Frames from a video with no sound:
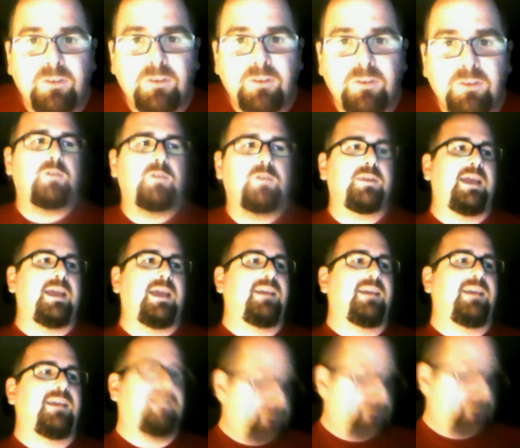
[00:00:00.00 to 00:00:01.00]
You can
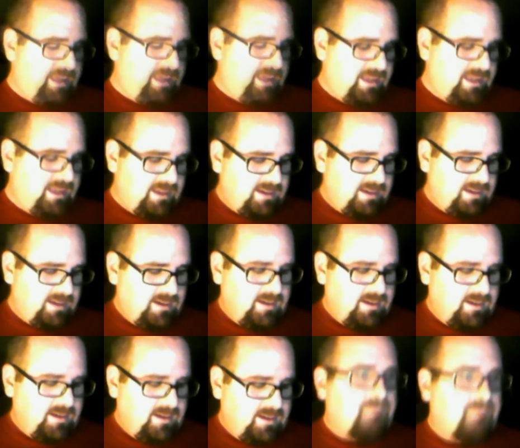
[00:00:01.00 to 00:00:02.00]
ask me
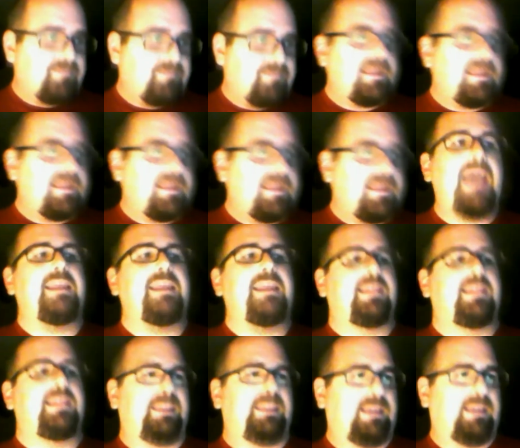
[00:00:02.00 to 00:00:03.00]

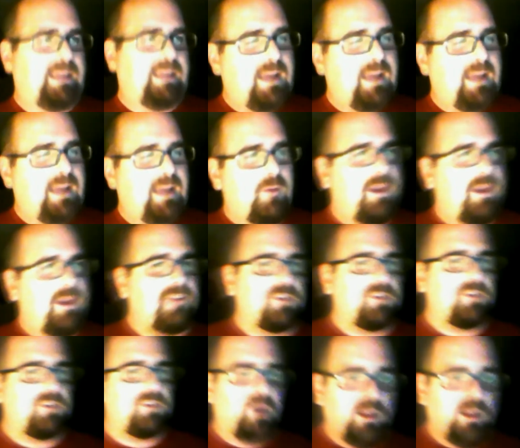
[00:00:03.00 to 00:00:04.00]
anything, and I will answer
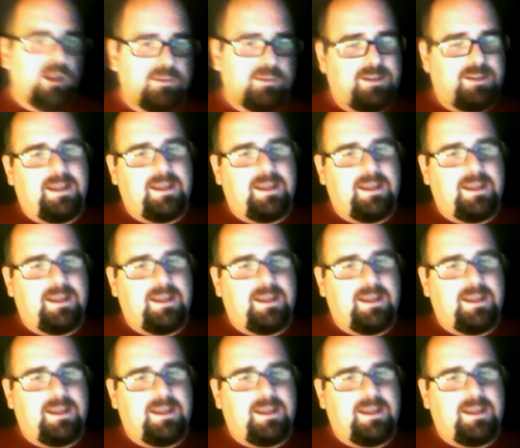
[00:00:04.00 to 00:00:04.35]
all of it.